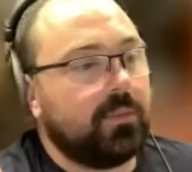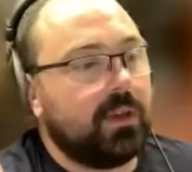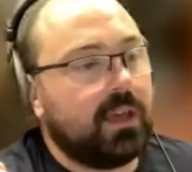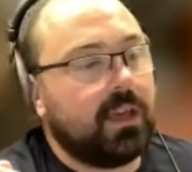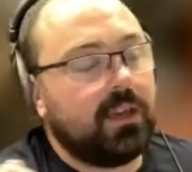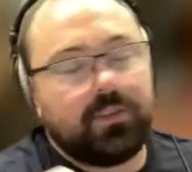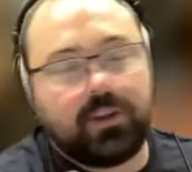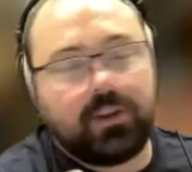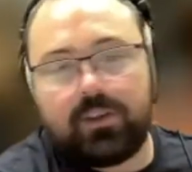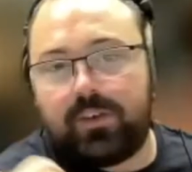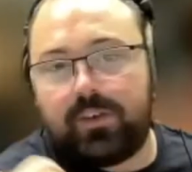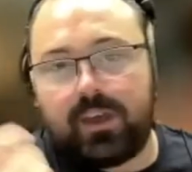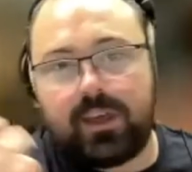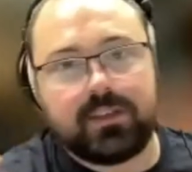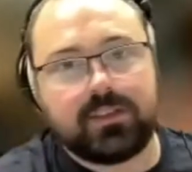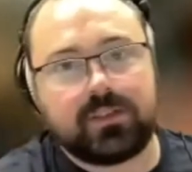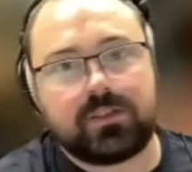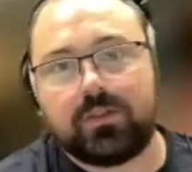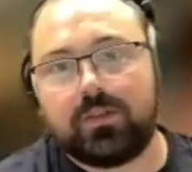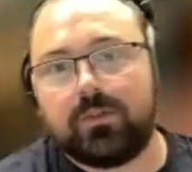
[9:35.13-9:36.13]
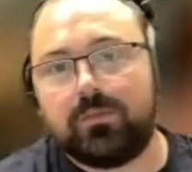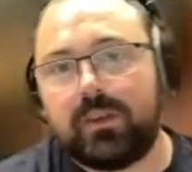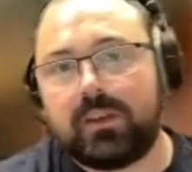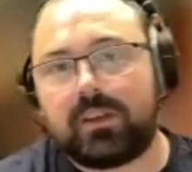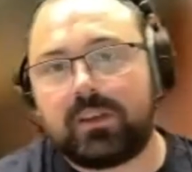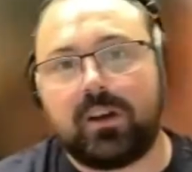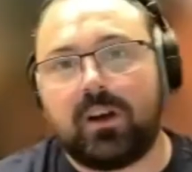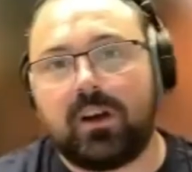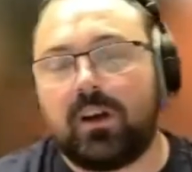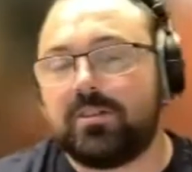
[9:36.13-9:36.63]
Even if it is sort of
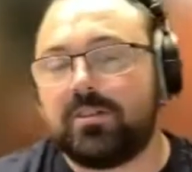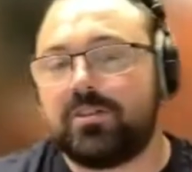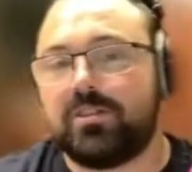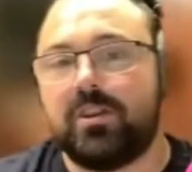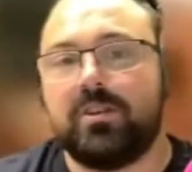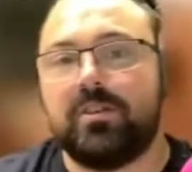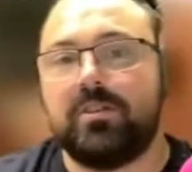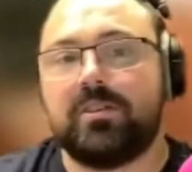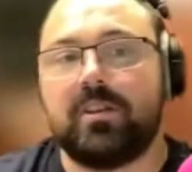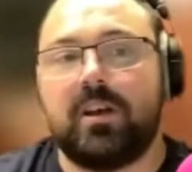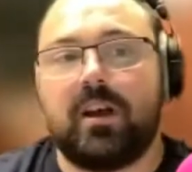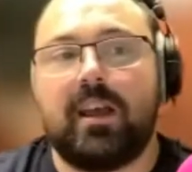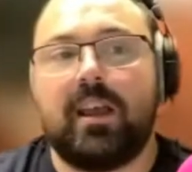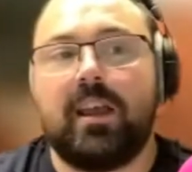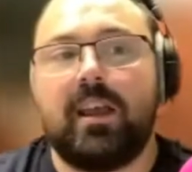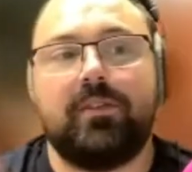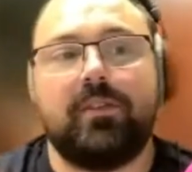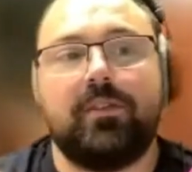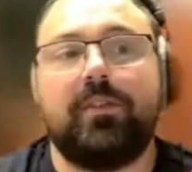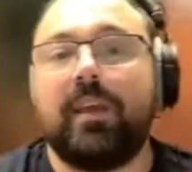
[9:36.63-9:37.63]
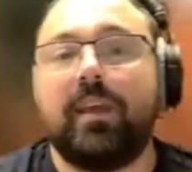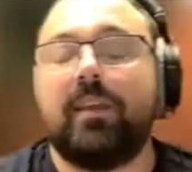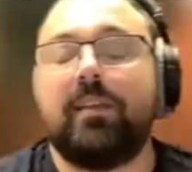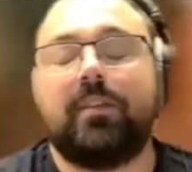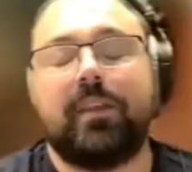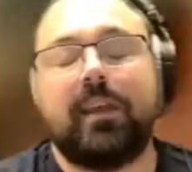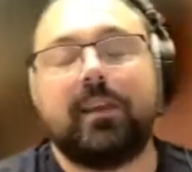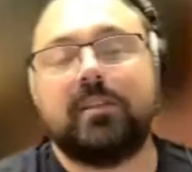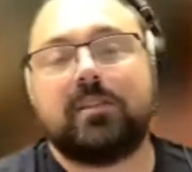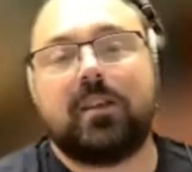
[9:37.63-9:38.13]
mid-card shows. I even think
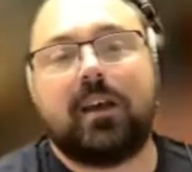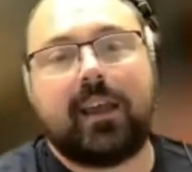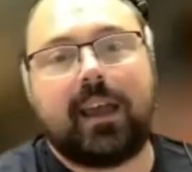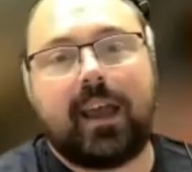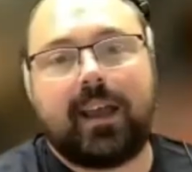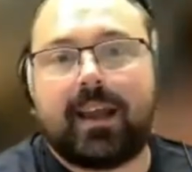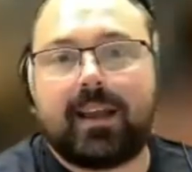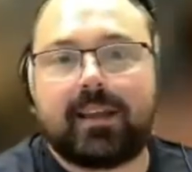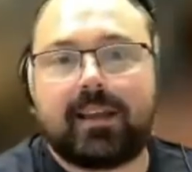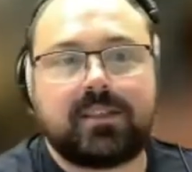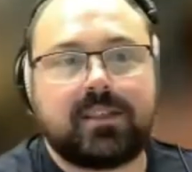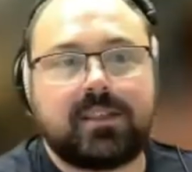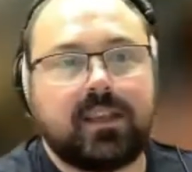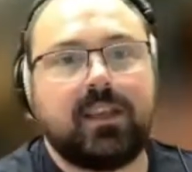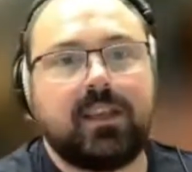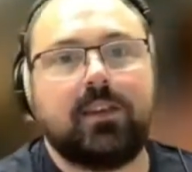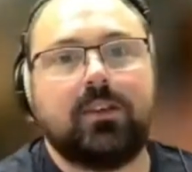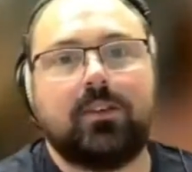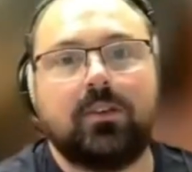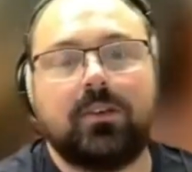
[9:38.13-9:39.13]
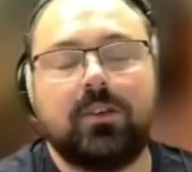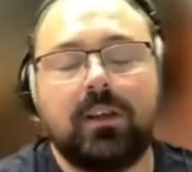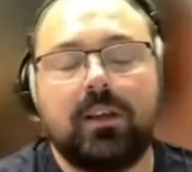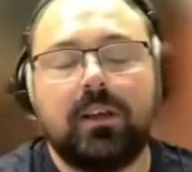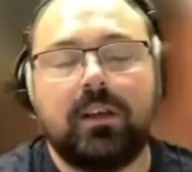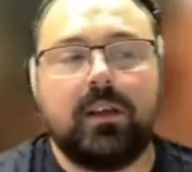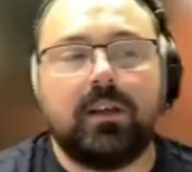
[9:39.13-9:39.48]
things like NXT or